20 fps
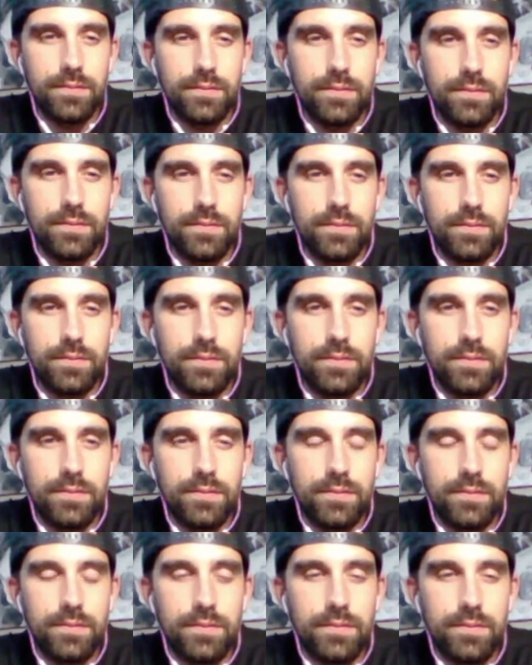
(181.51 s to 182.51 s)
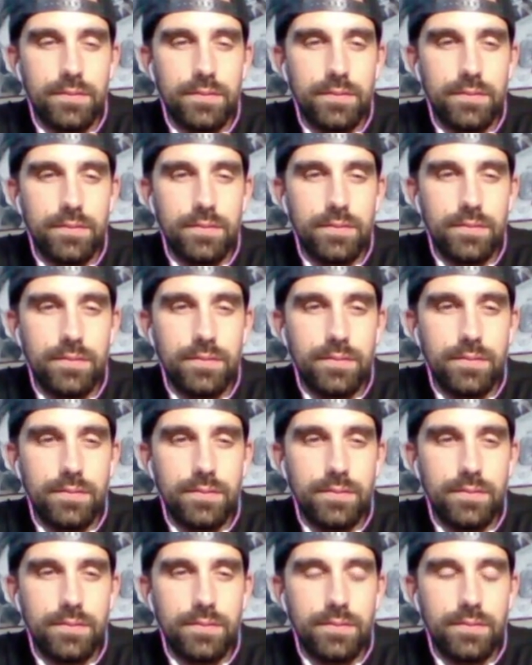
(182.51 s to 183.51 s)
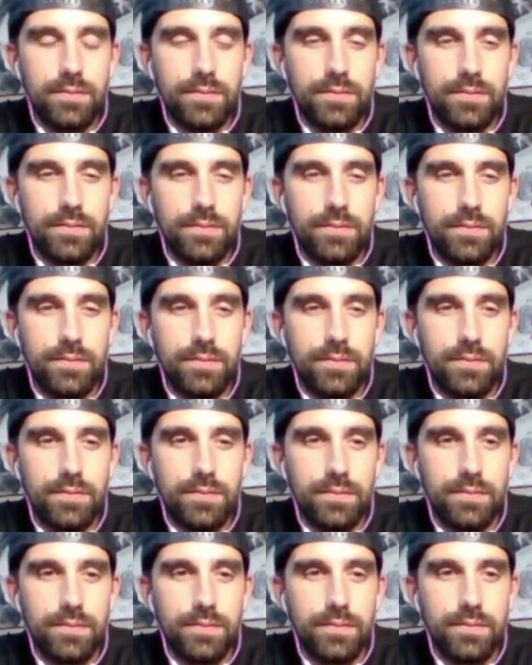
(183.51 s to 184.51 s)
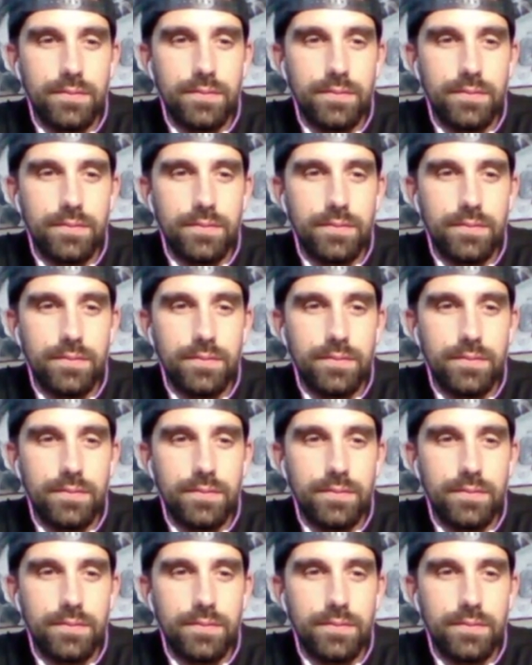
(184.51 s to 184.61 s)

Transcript: This person isn't speaking.